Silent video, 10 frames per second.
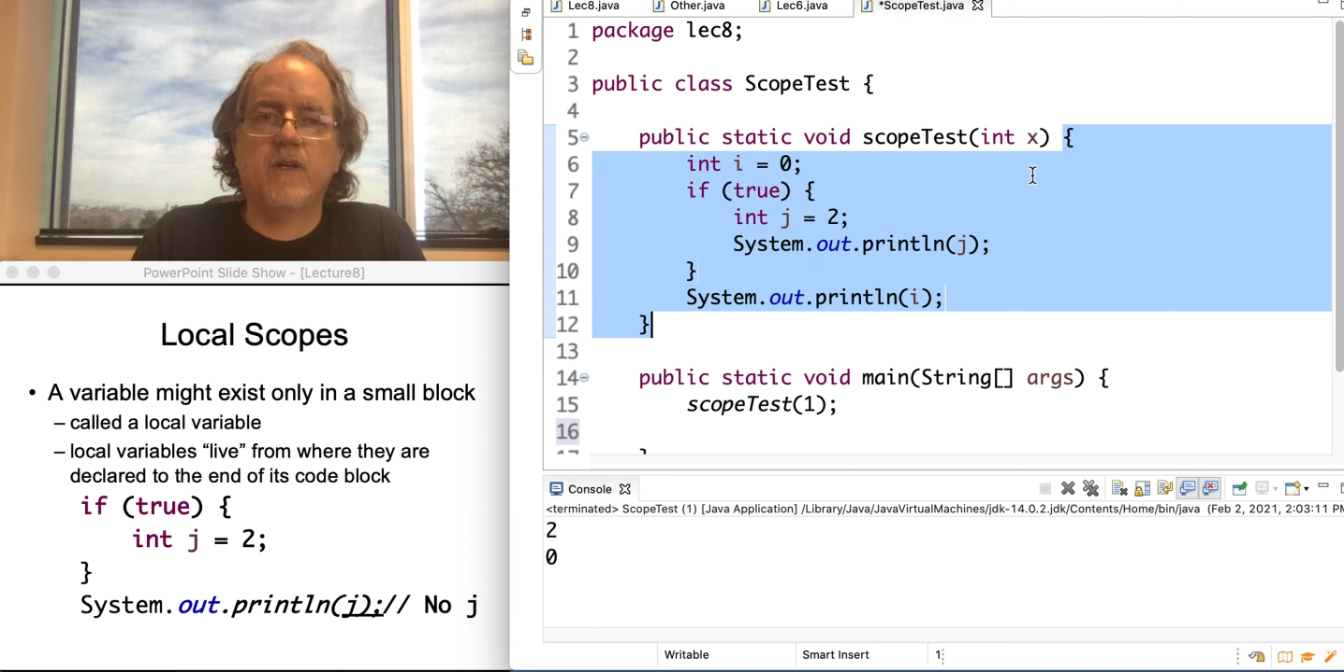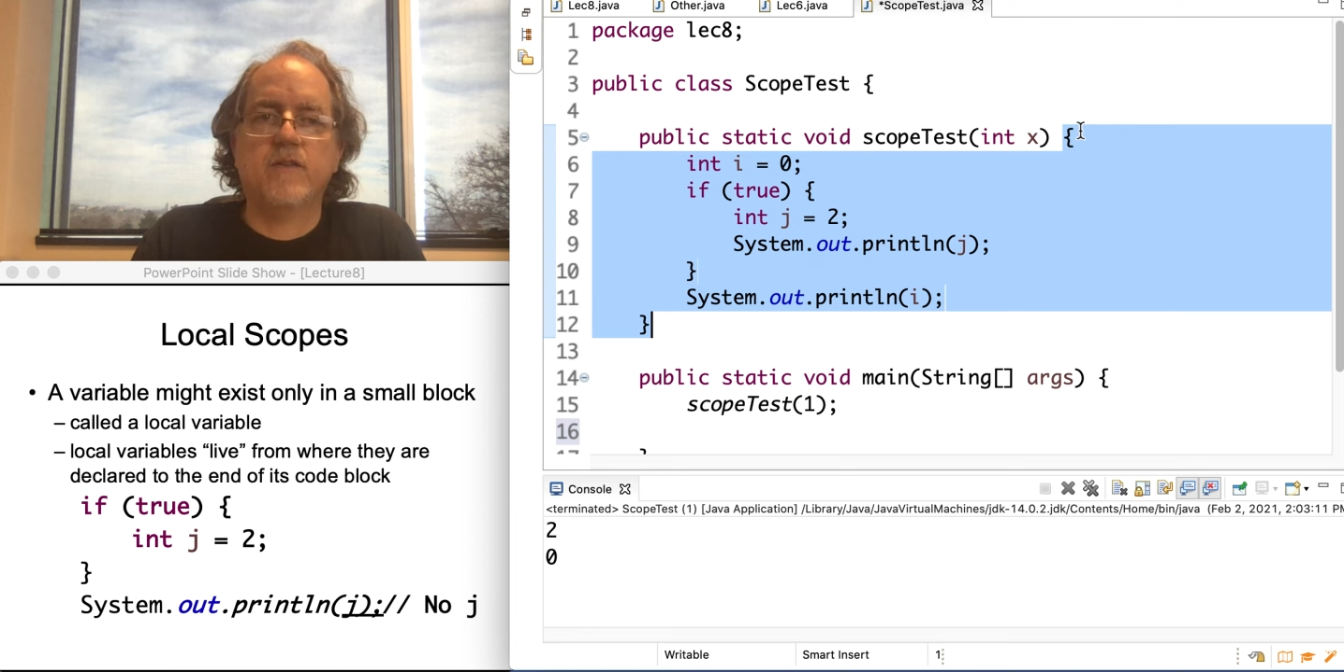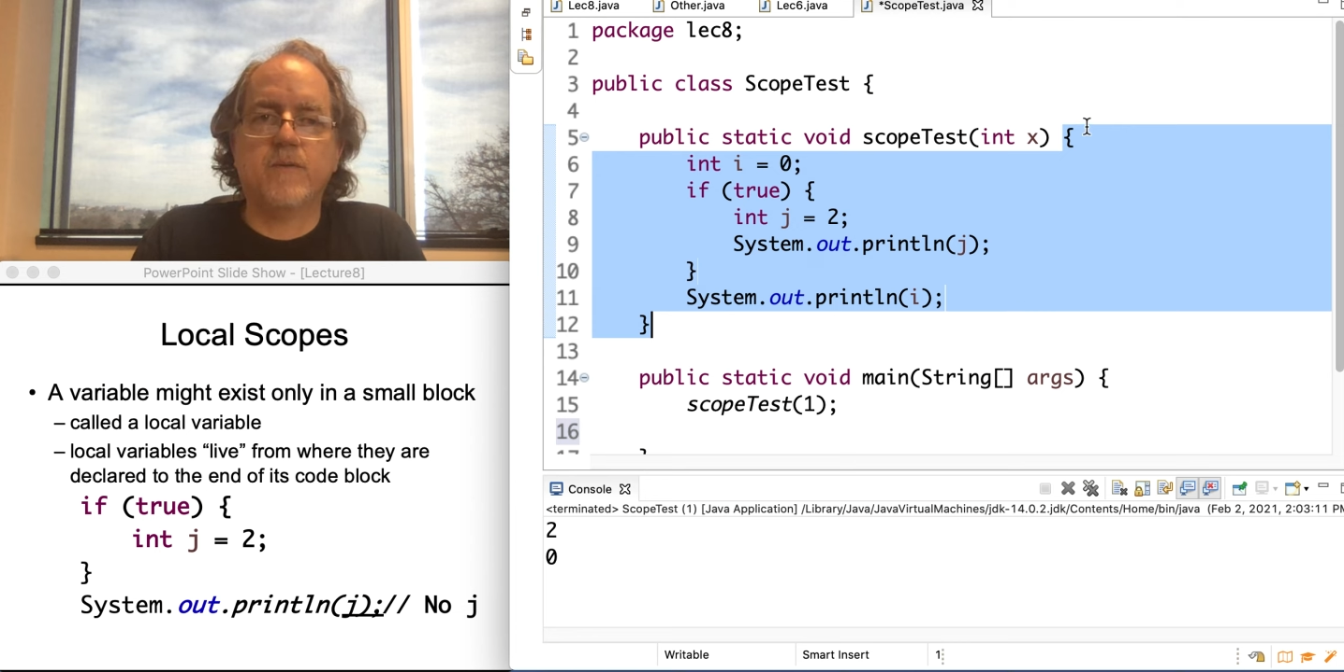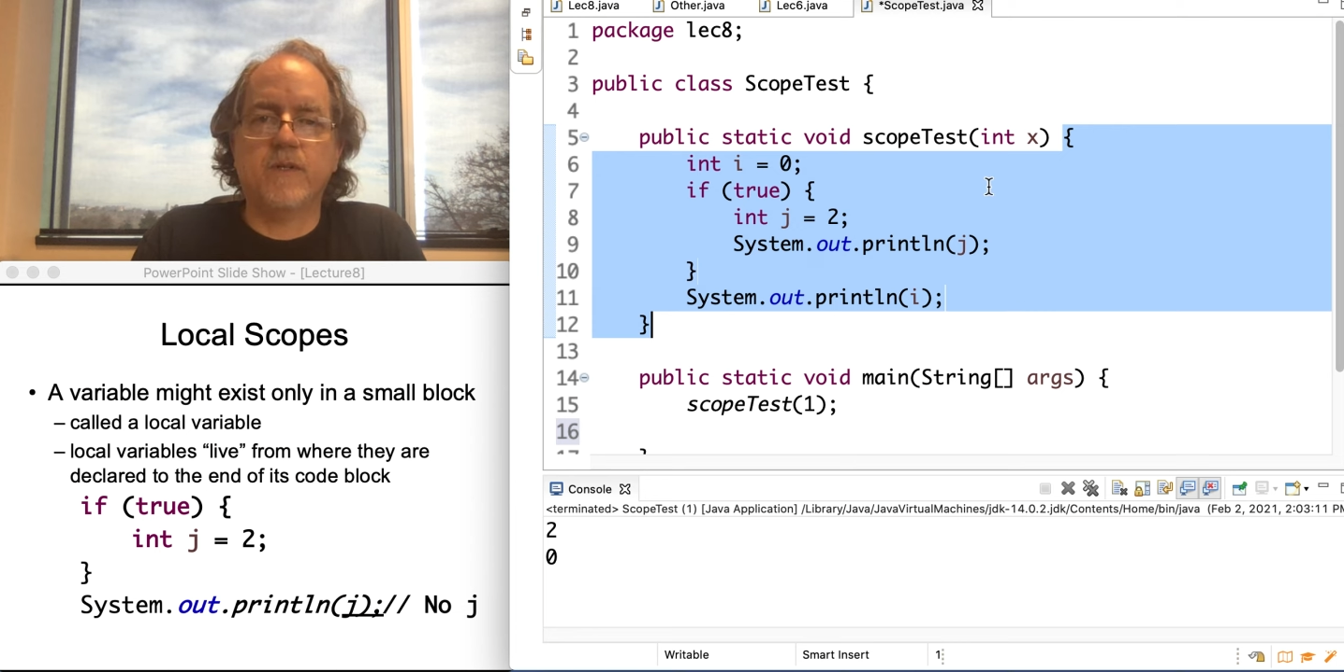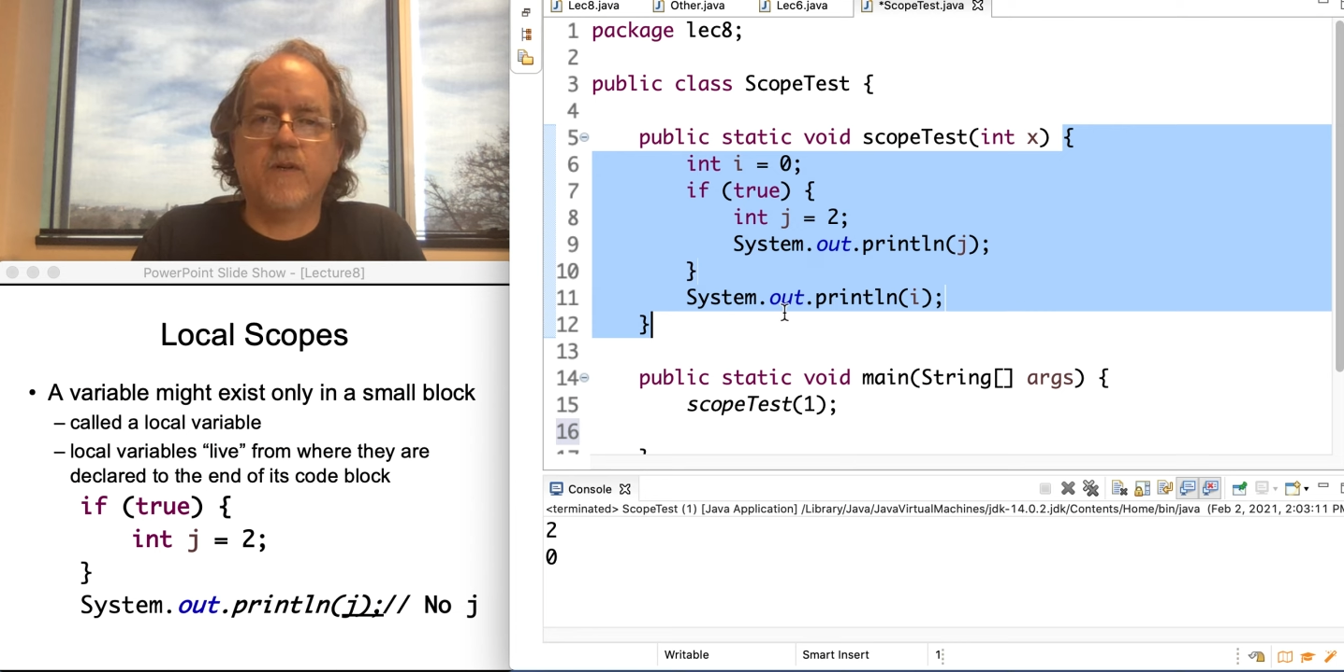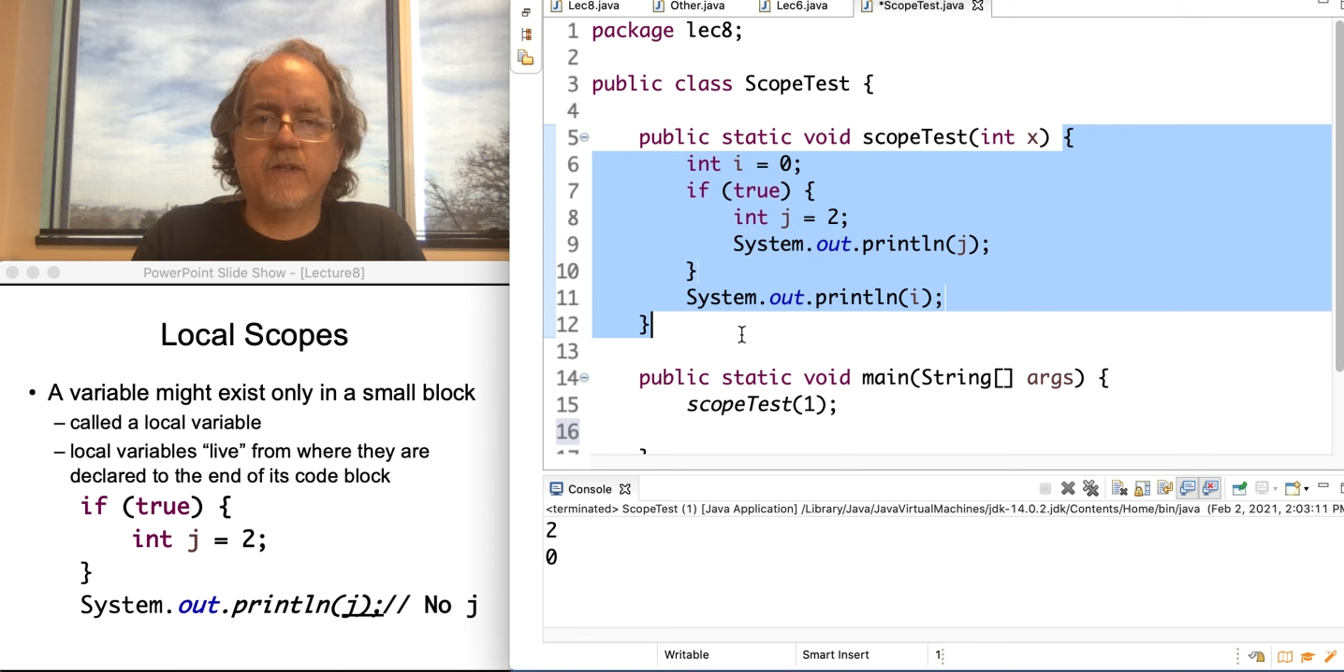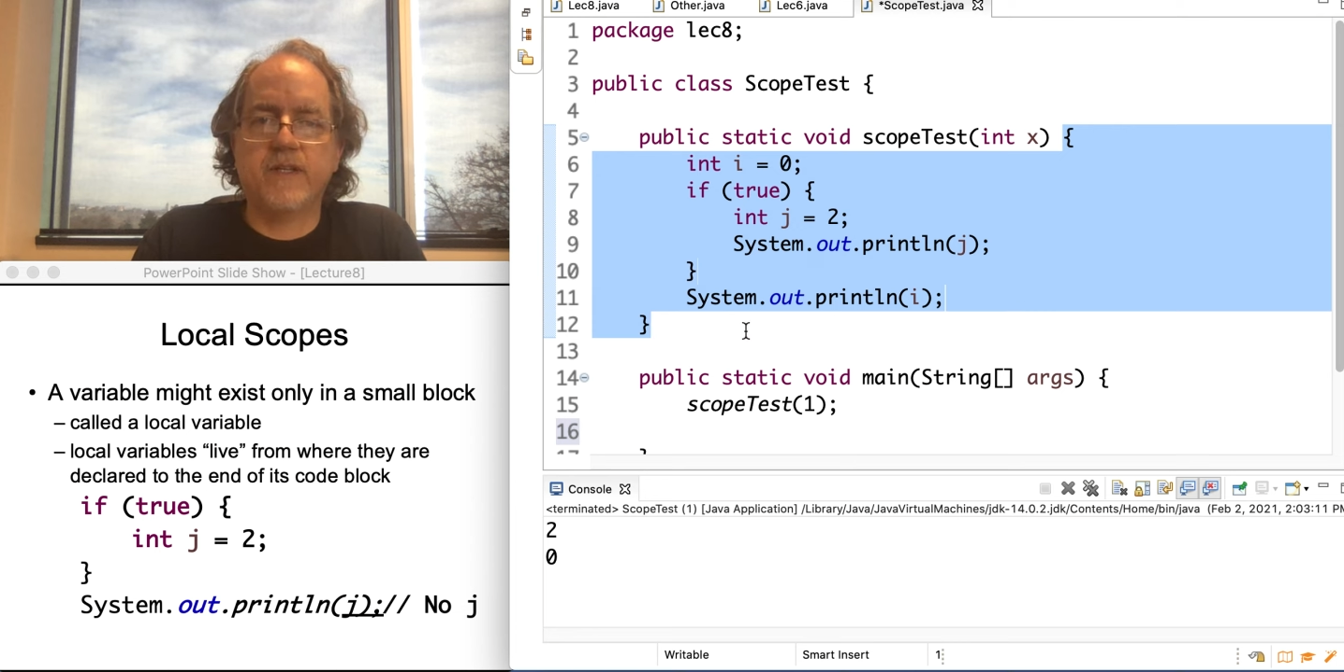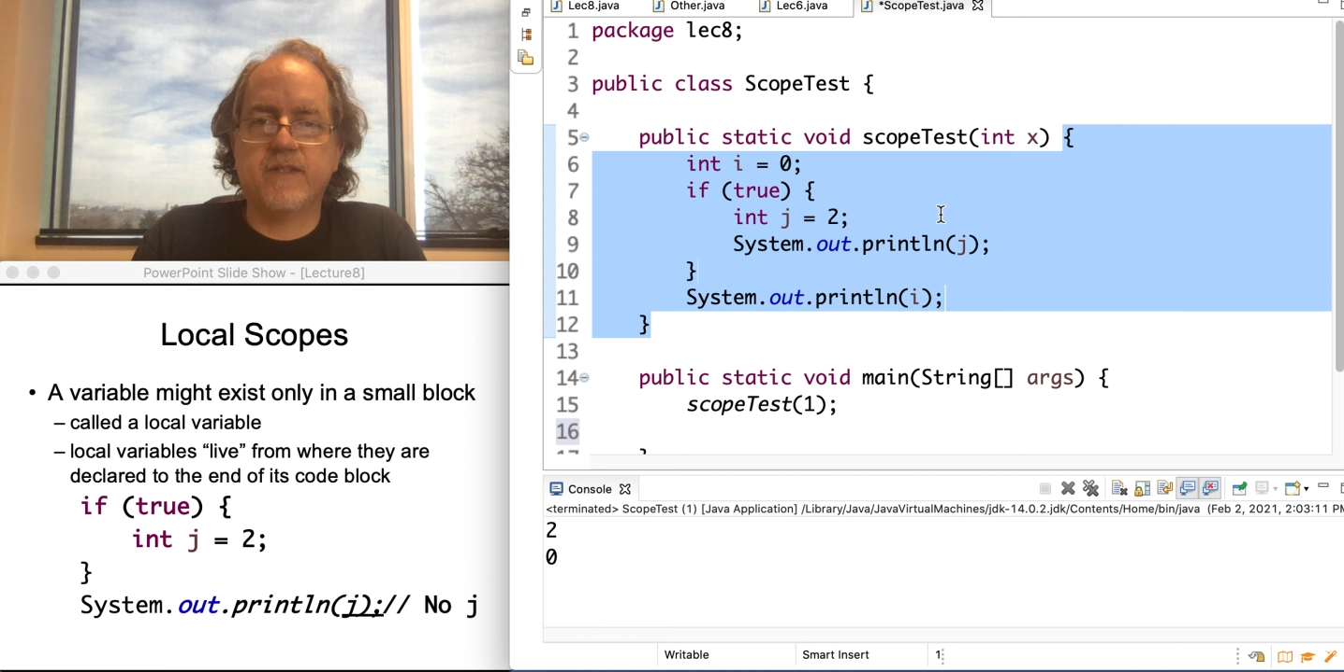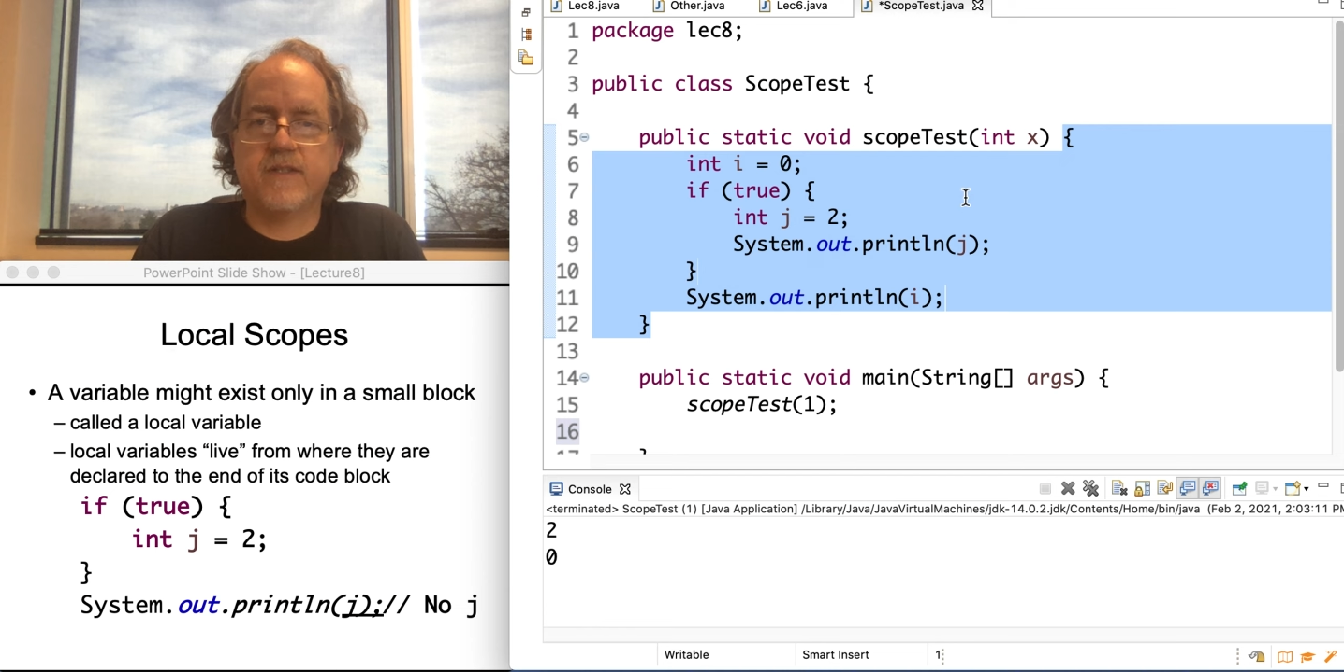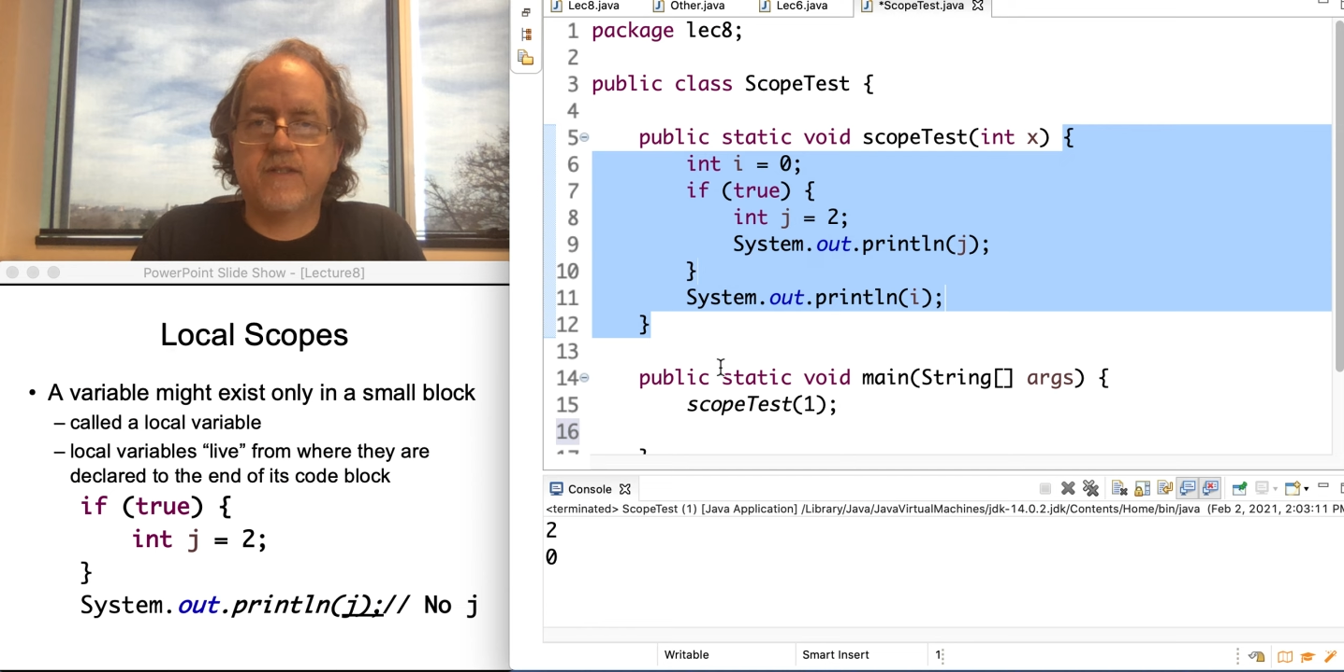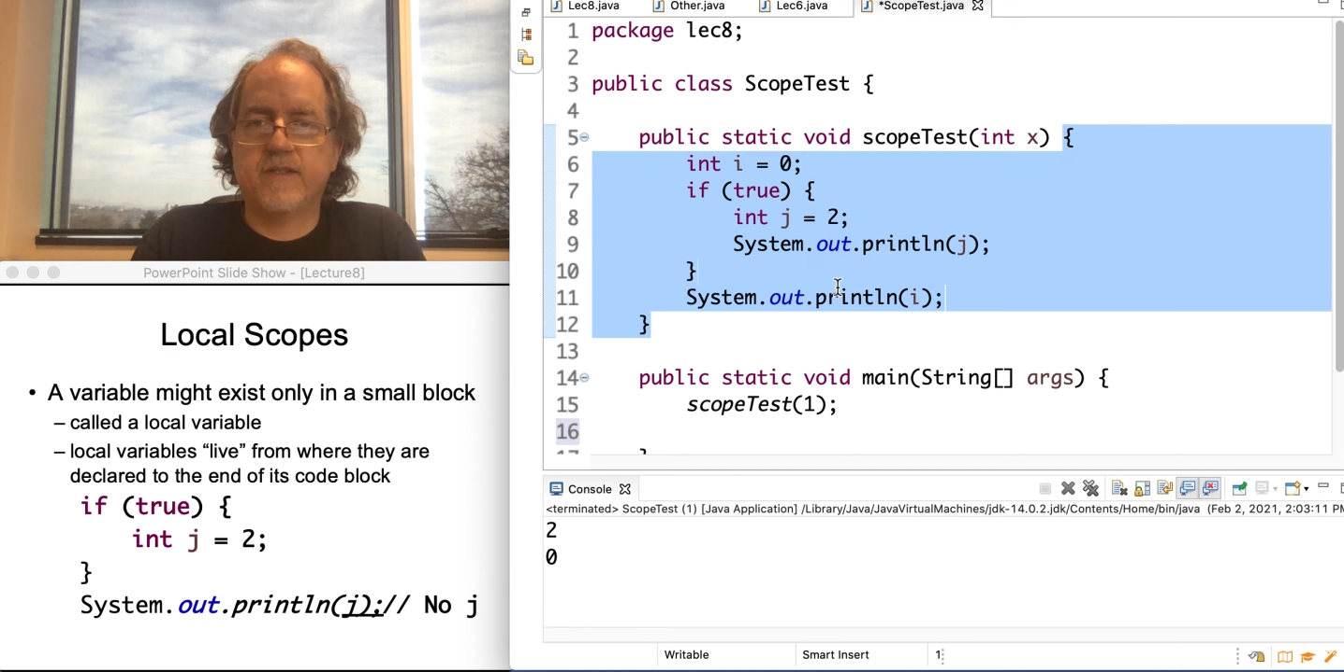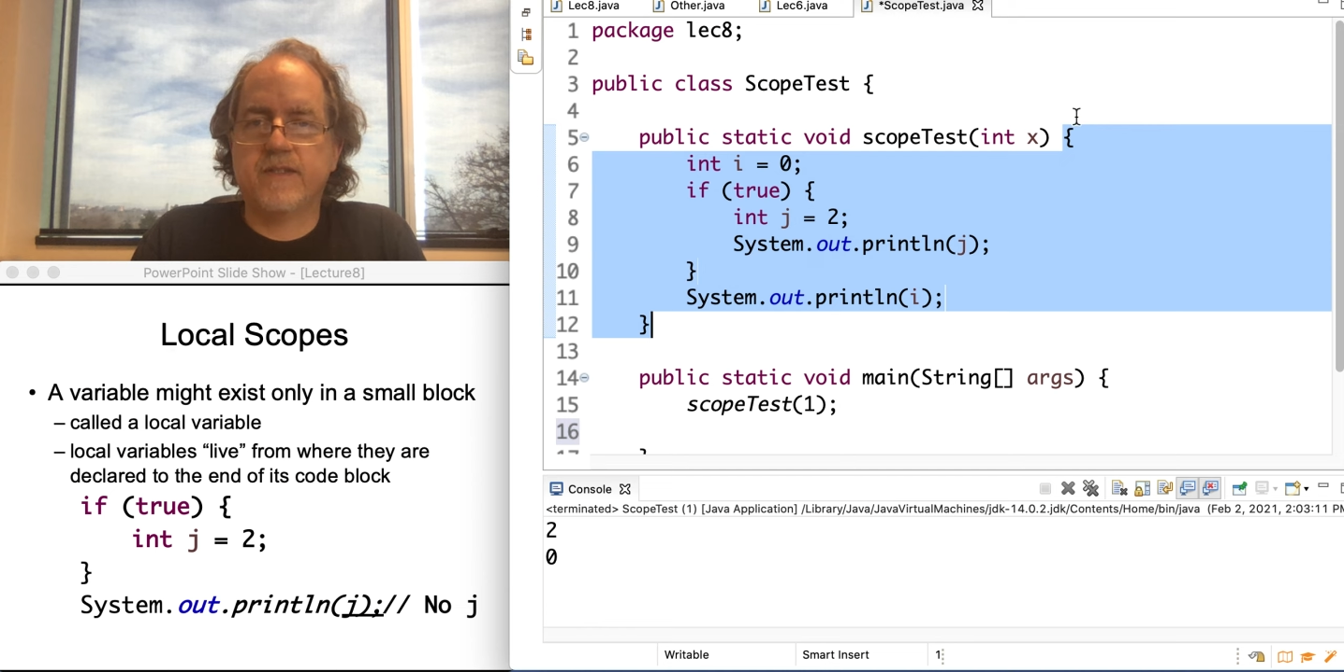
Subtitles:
So it only exists